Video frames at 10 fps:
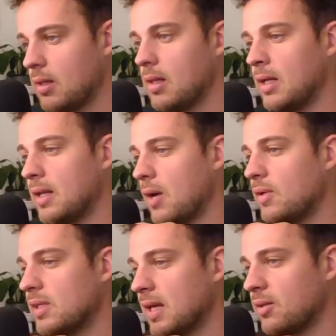And now
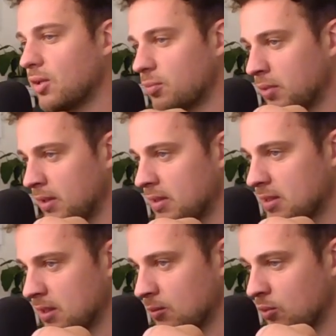he cannot play
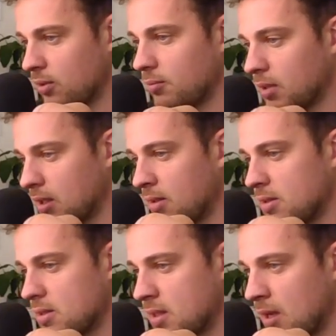this anymore,
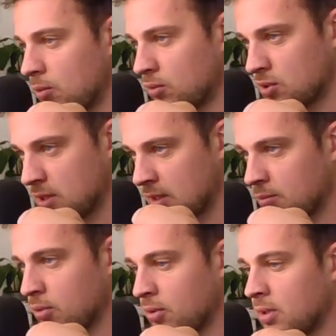because I will just take the
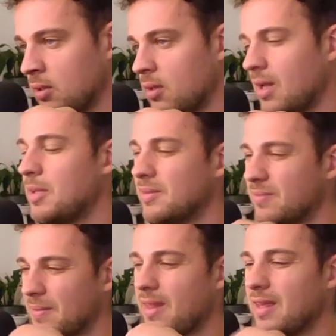pawn here. I mean,
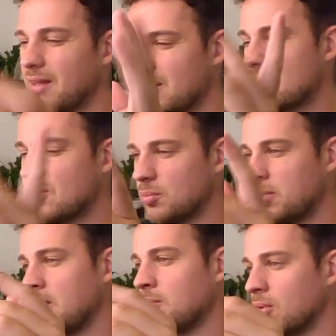it's still
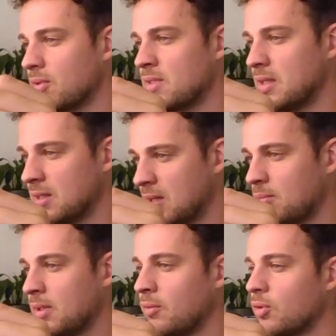playable, because then he can
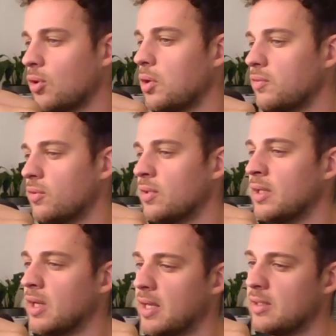play rook over,
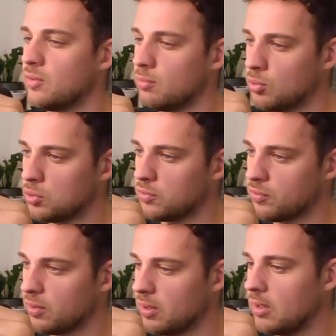then I need to
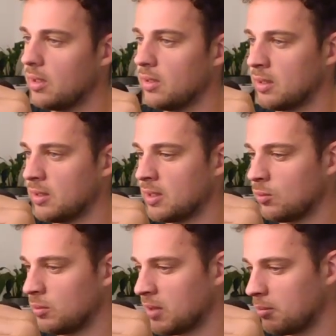move, then he can
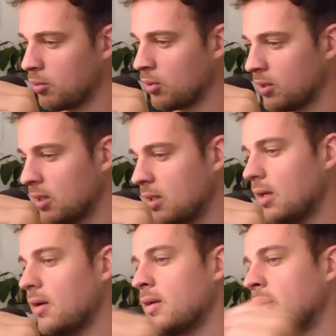win my pawn
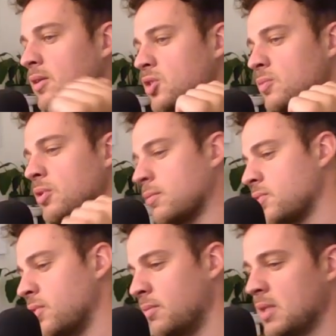here, and then it just becomes
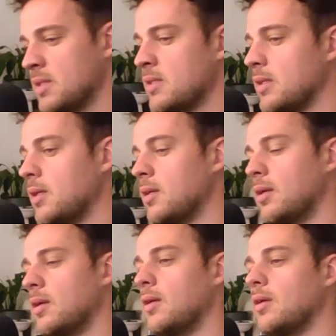very messy.
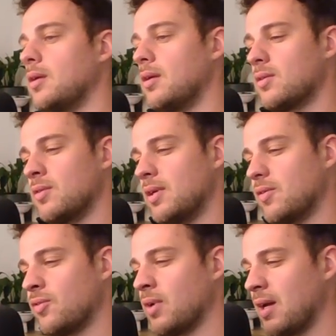So
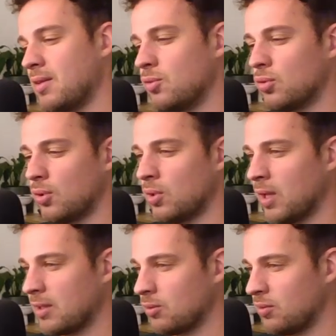therefore, I do not
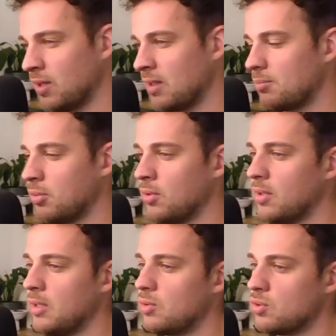like to take that pawn. I
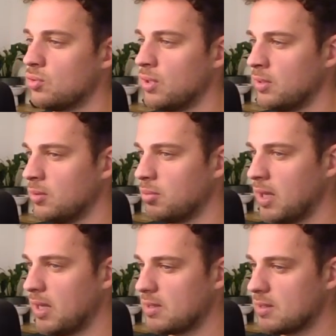used to do it in the
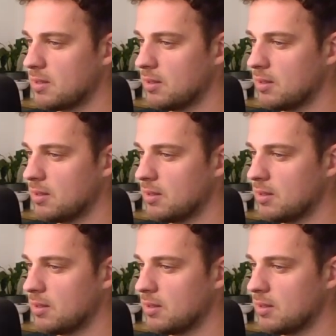past,